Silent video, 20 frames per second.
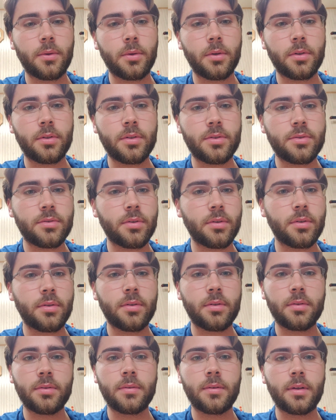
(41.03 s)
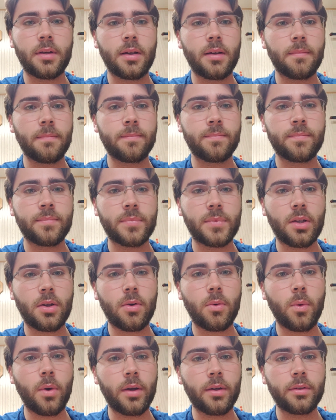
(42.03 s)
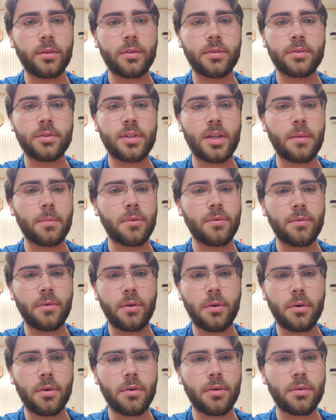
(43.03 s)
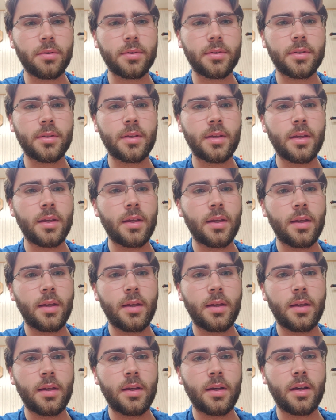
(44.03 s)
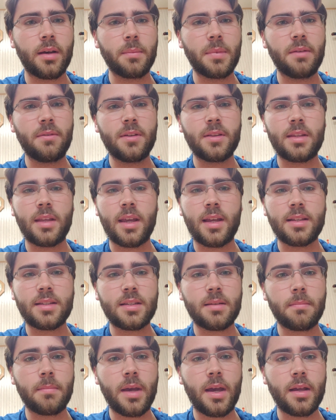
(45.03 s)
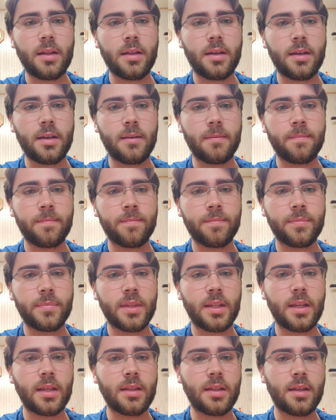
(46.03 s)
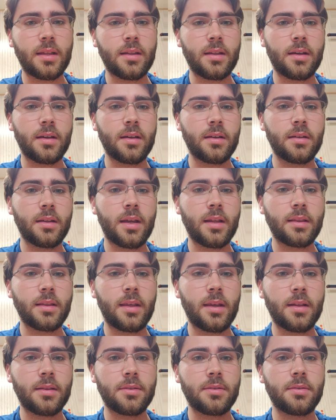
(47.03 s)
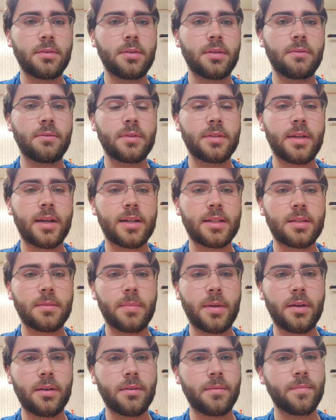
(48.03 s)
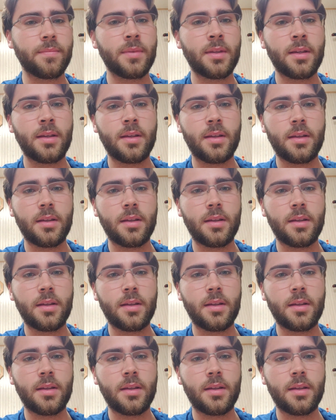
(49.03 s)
orchestral, the choir and chamber vocals, even dance and ballet. And then at the end too, it even talks about